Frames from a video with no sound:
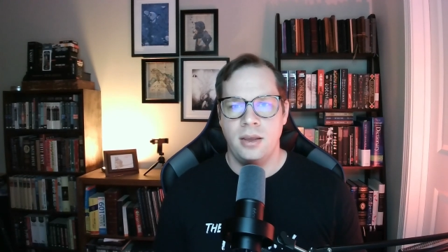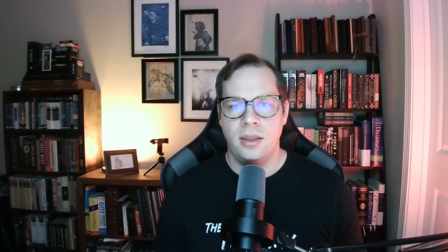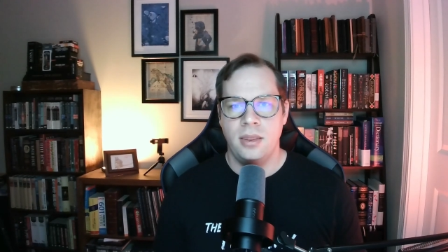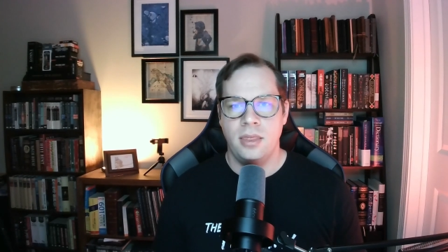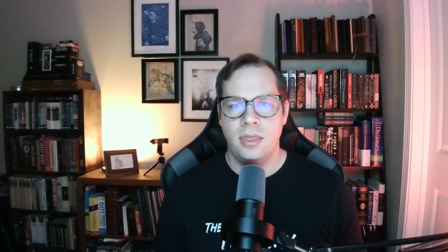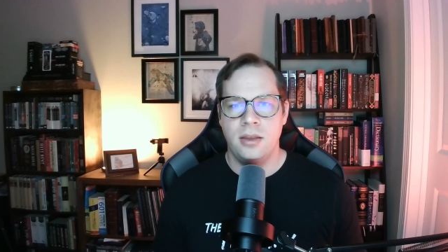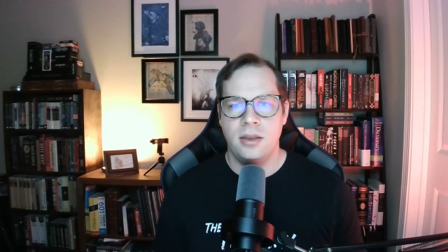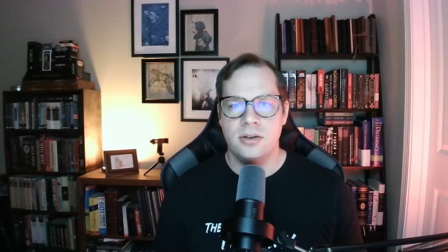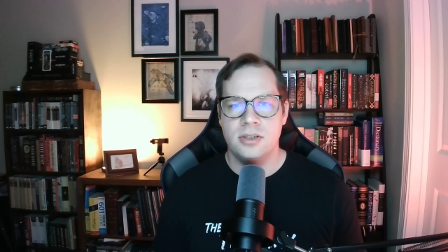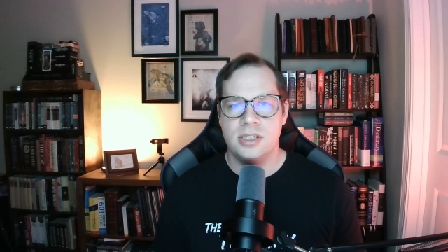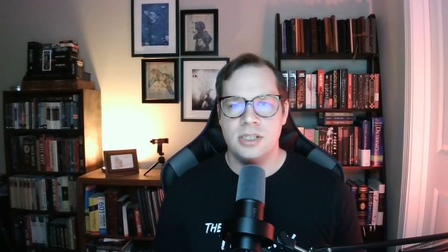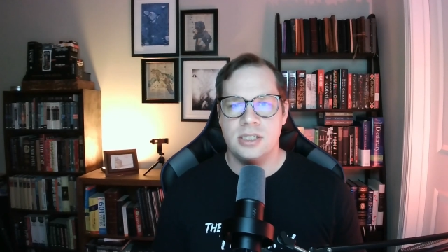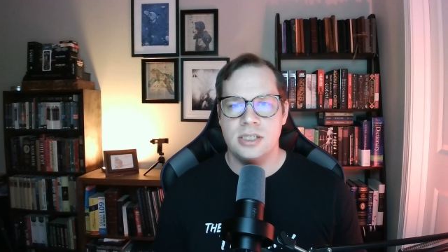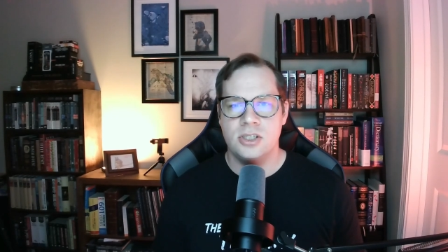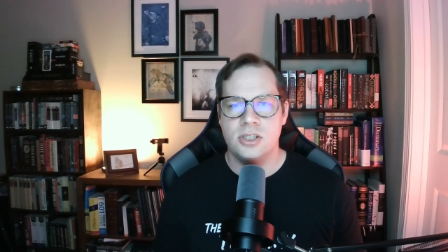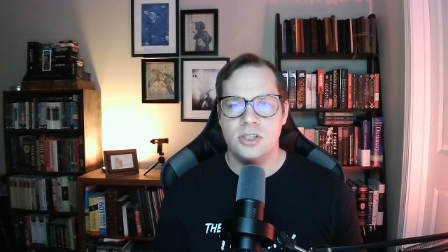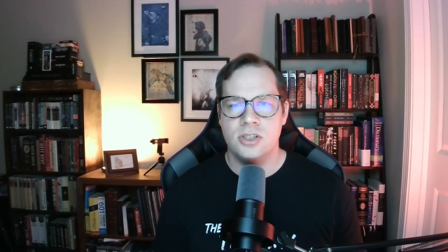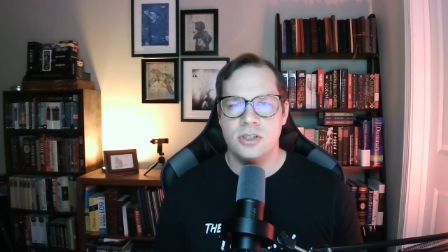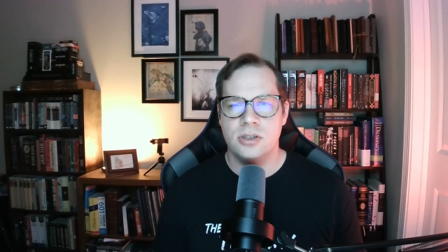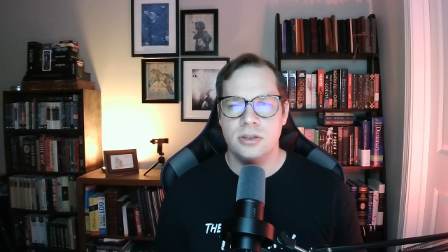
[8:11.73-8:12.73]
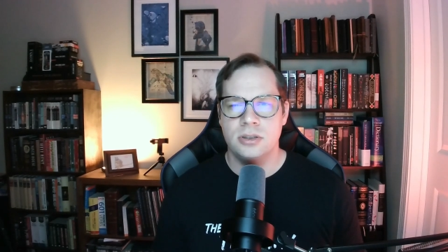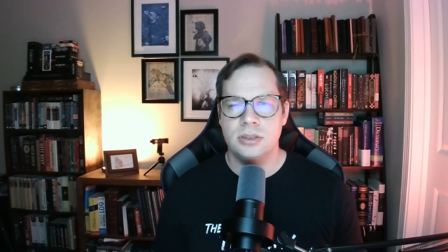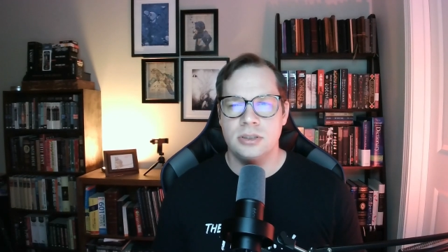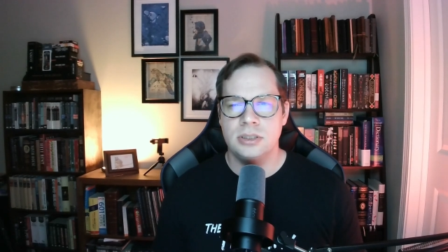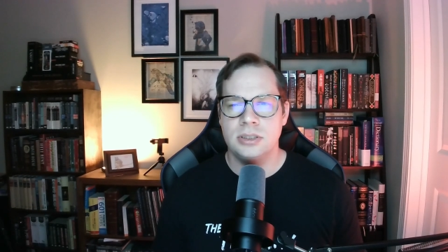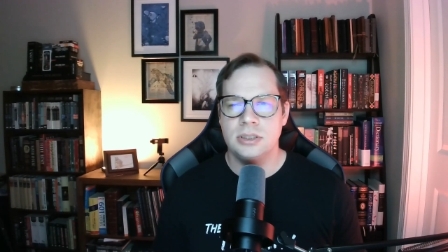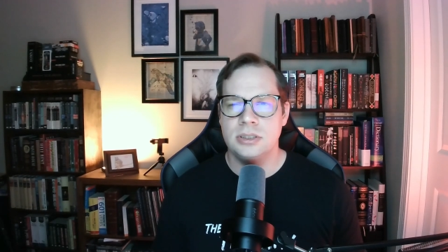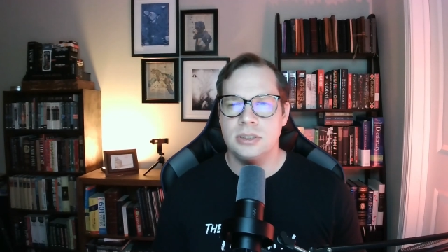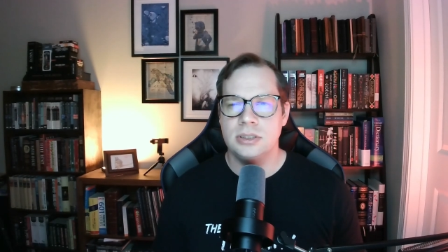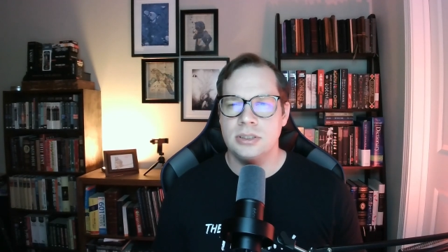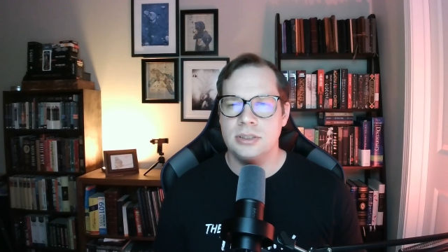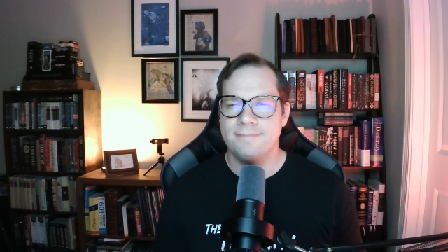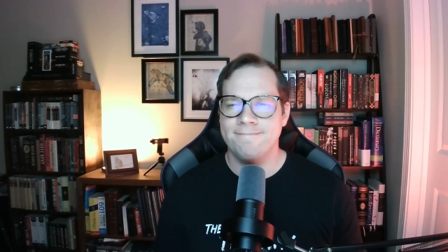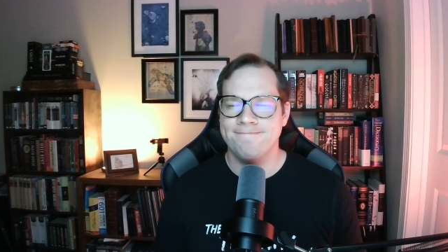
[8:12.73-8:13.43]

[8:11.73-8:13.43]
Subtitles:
There's a certain